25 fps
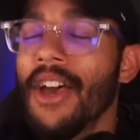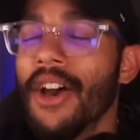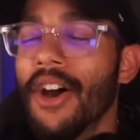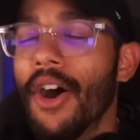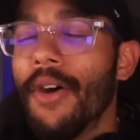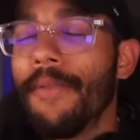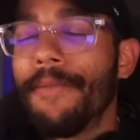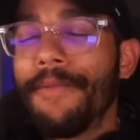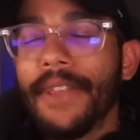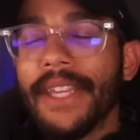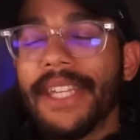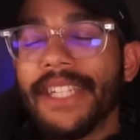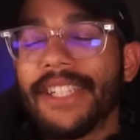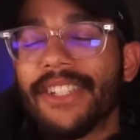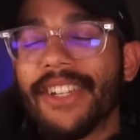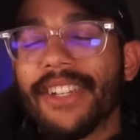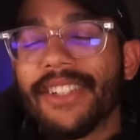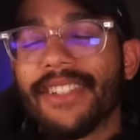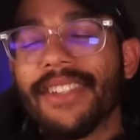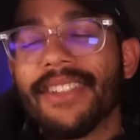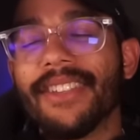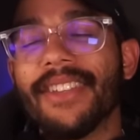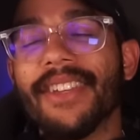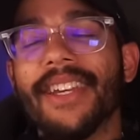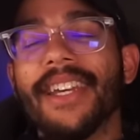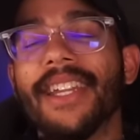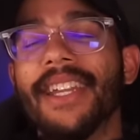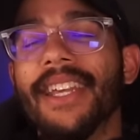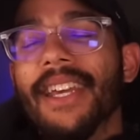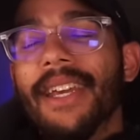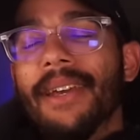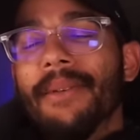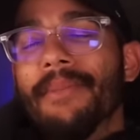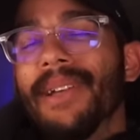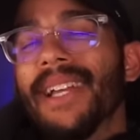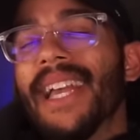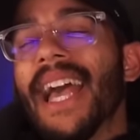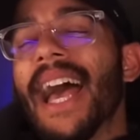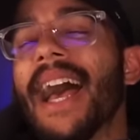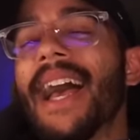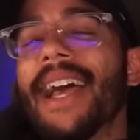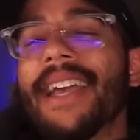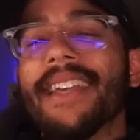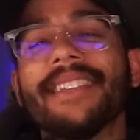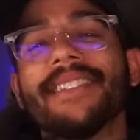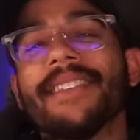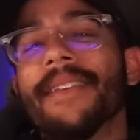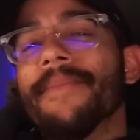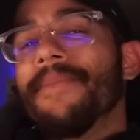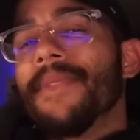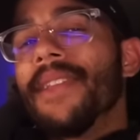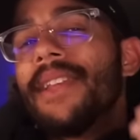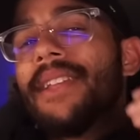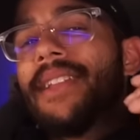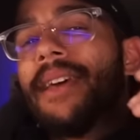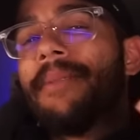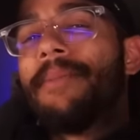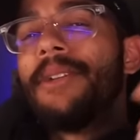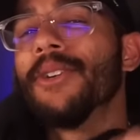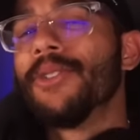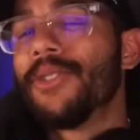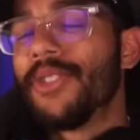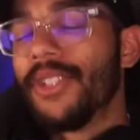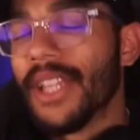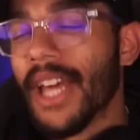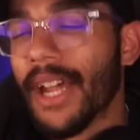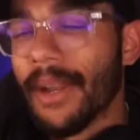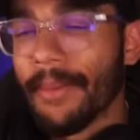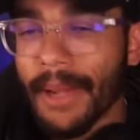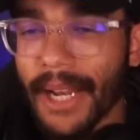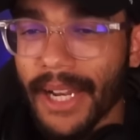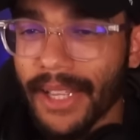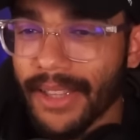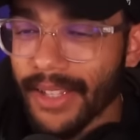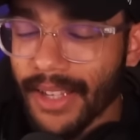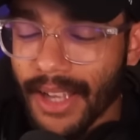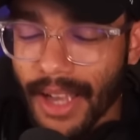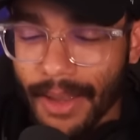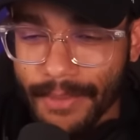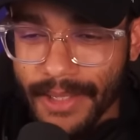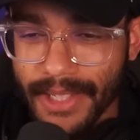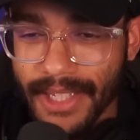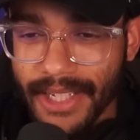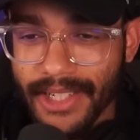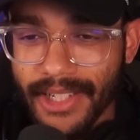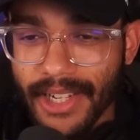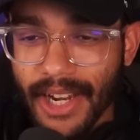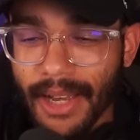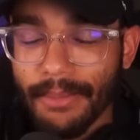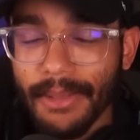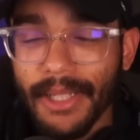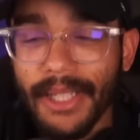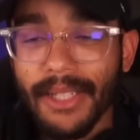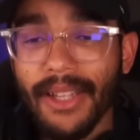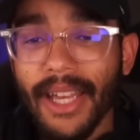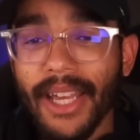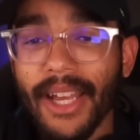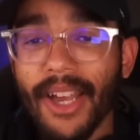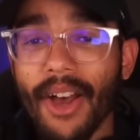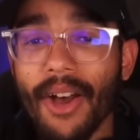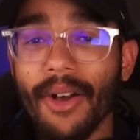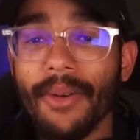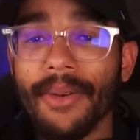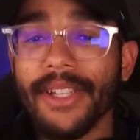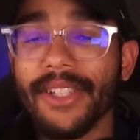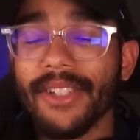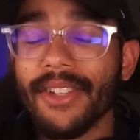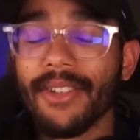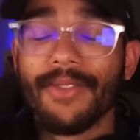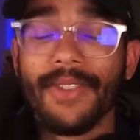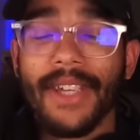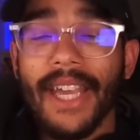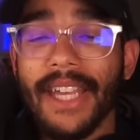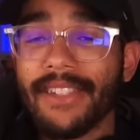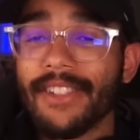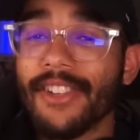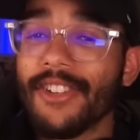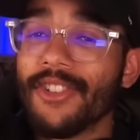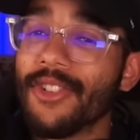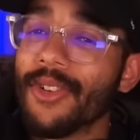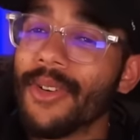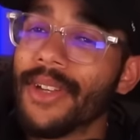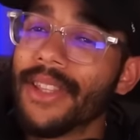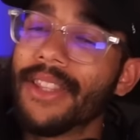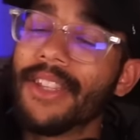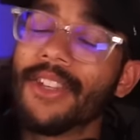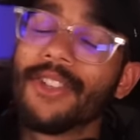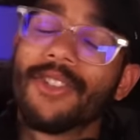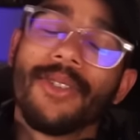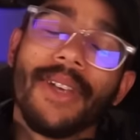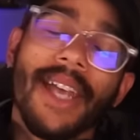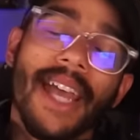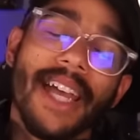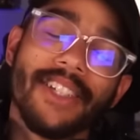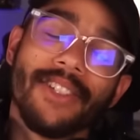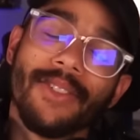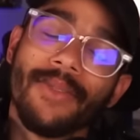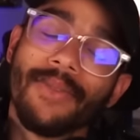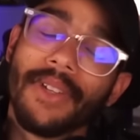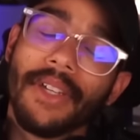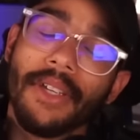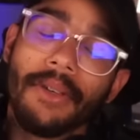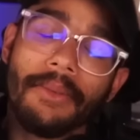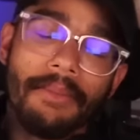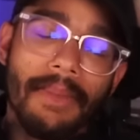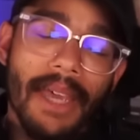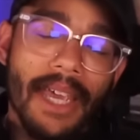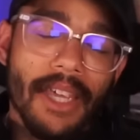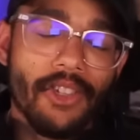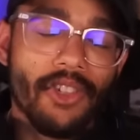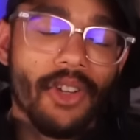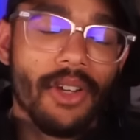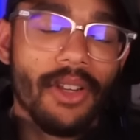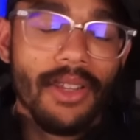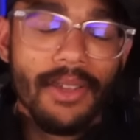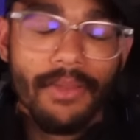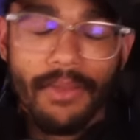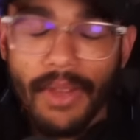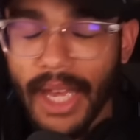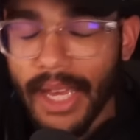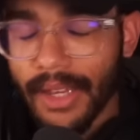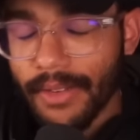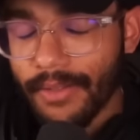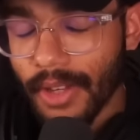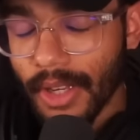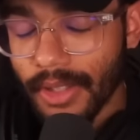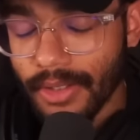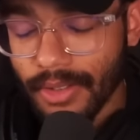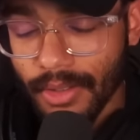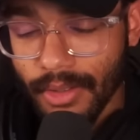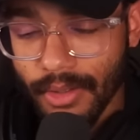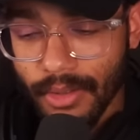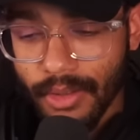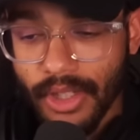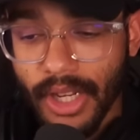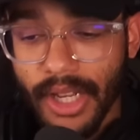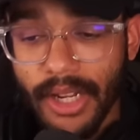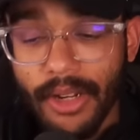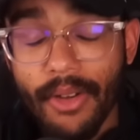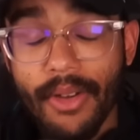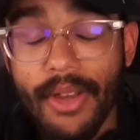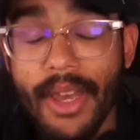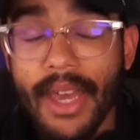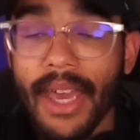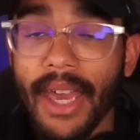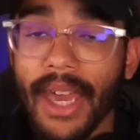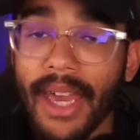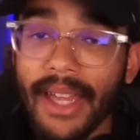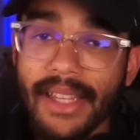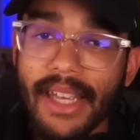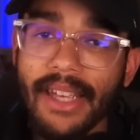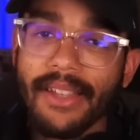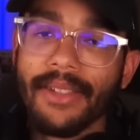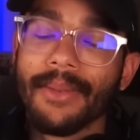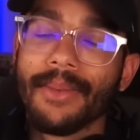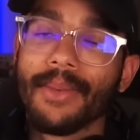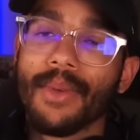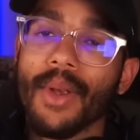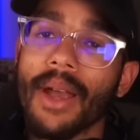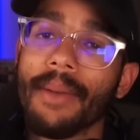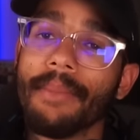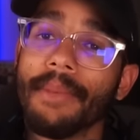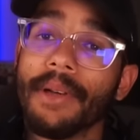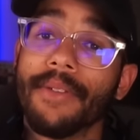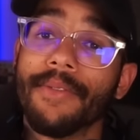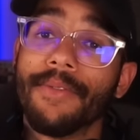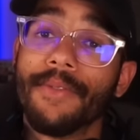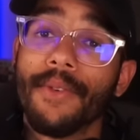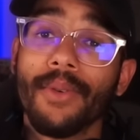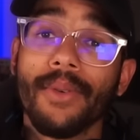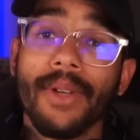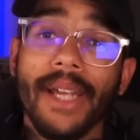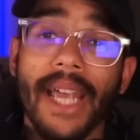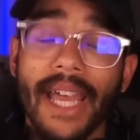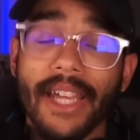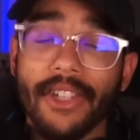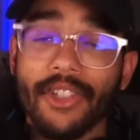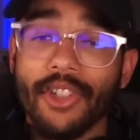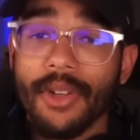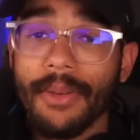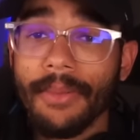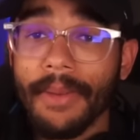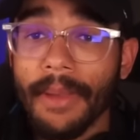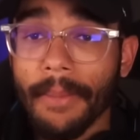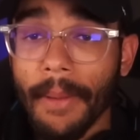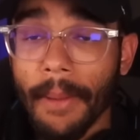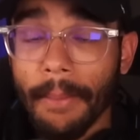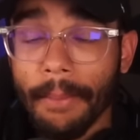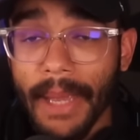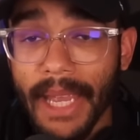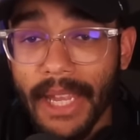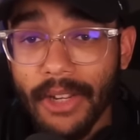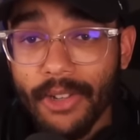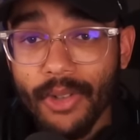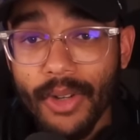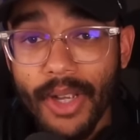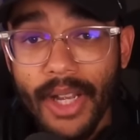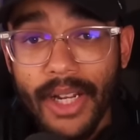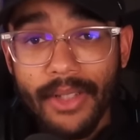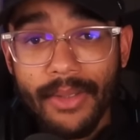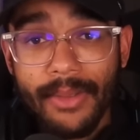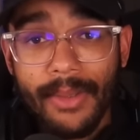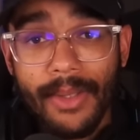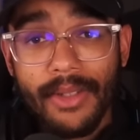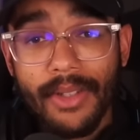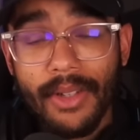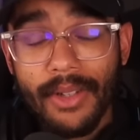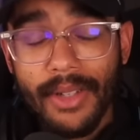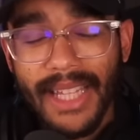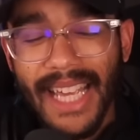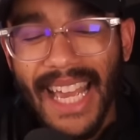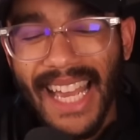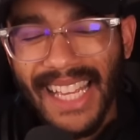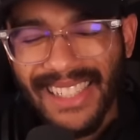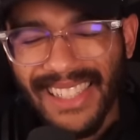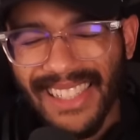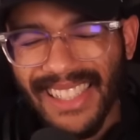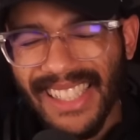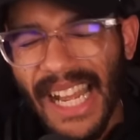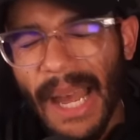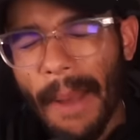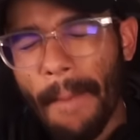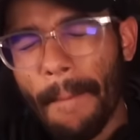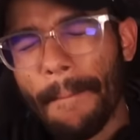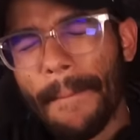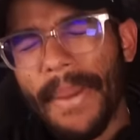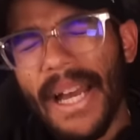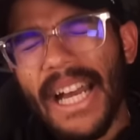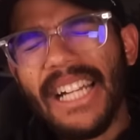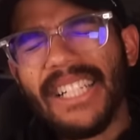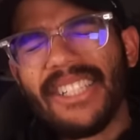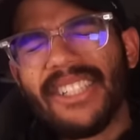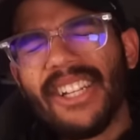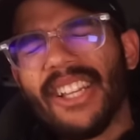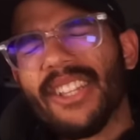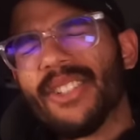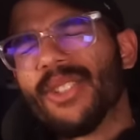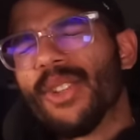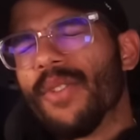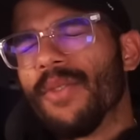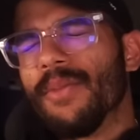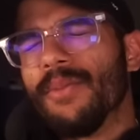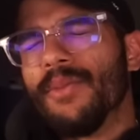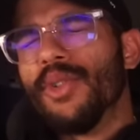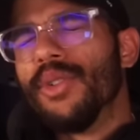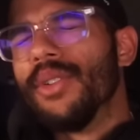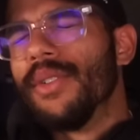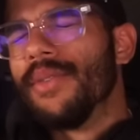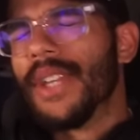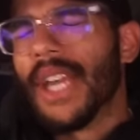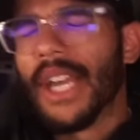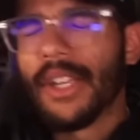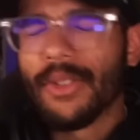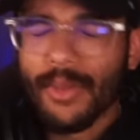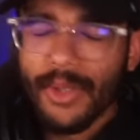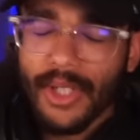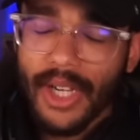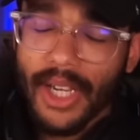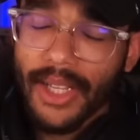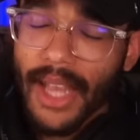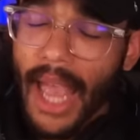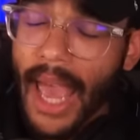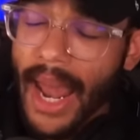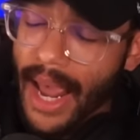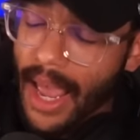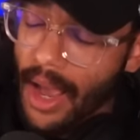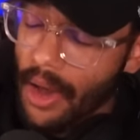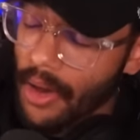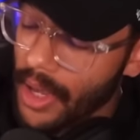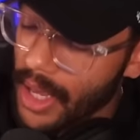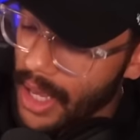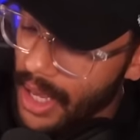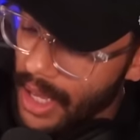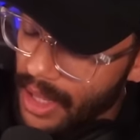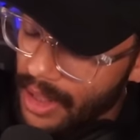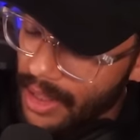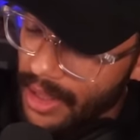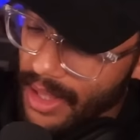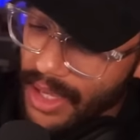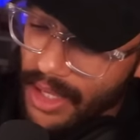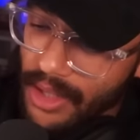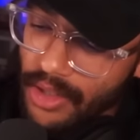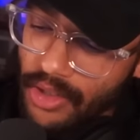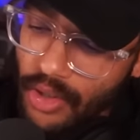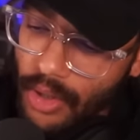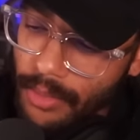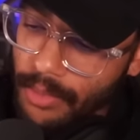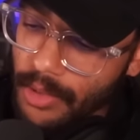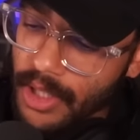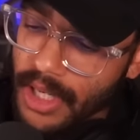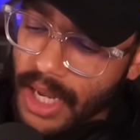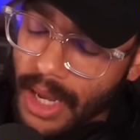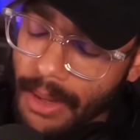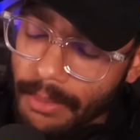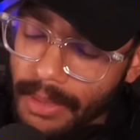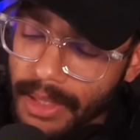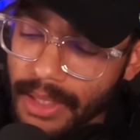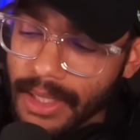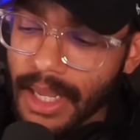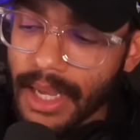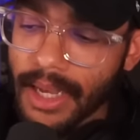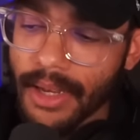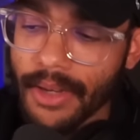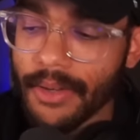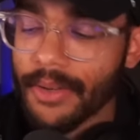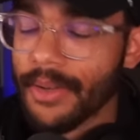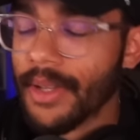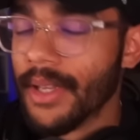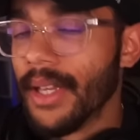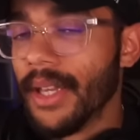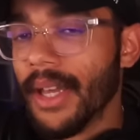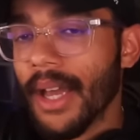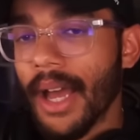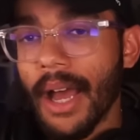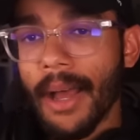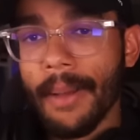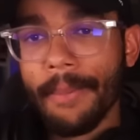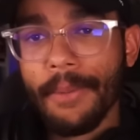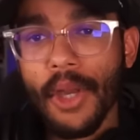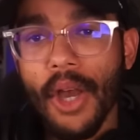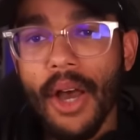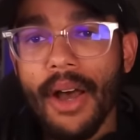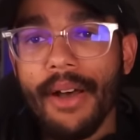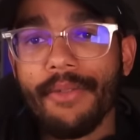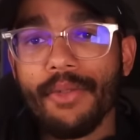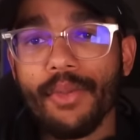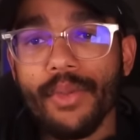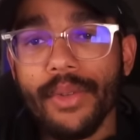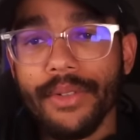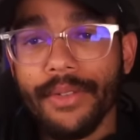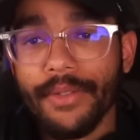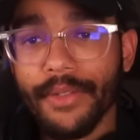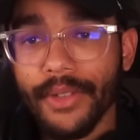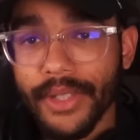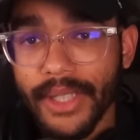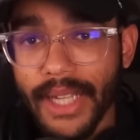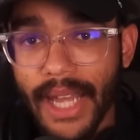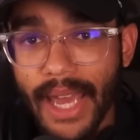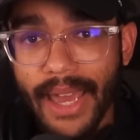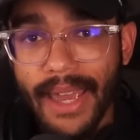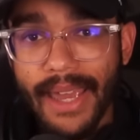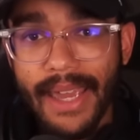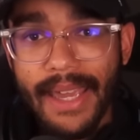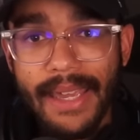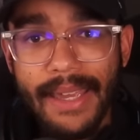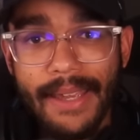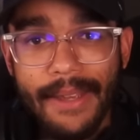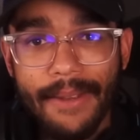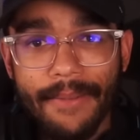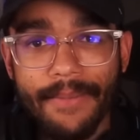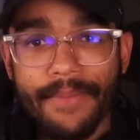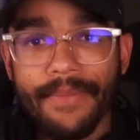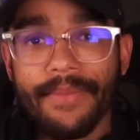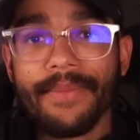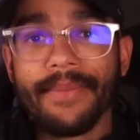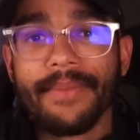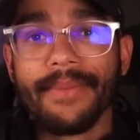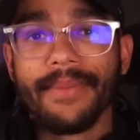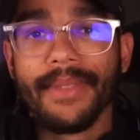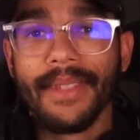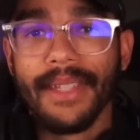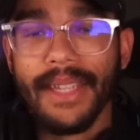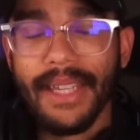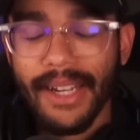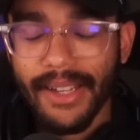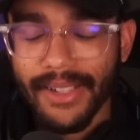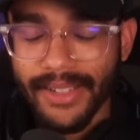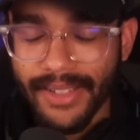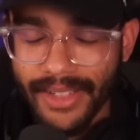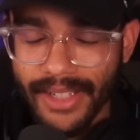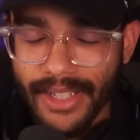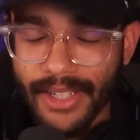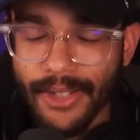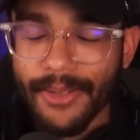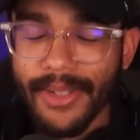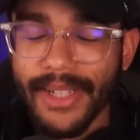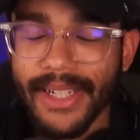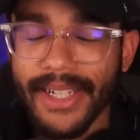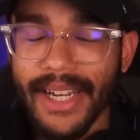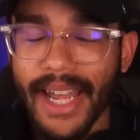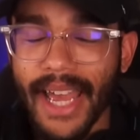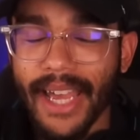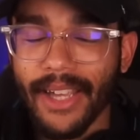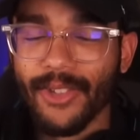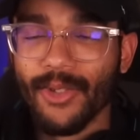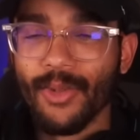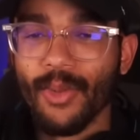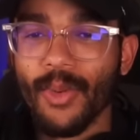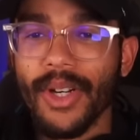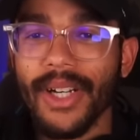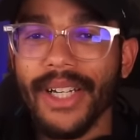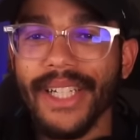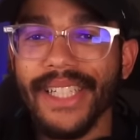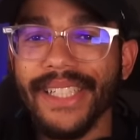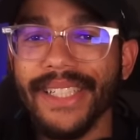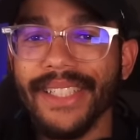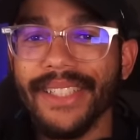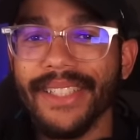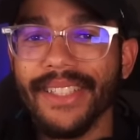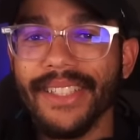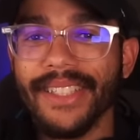Hopefully, it's just as good. But guys, let me know what you thought about it in the comment section down below. Like always, if you guys enjoyed this reaction video, make sure to leave a like if you guys are new to the channel. Hit that subscribe button. Full reaction if you have on Patreon as well as early access to a bunch of other stuff I'm doing if you guys want to check that out. Link in the description down below. I hope you all have a wonderful day, and I'll see you in the next one.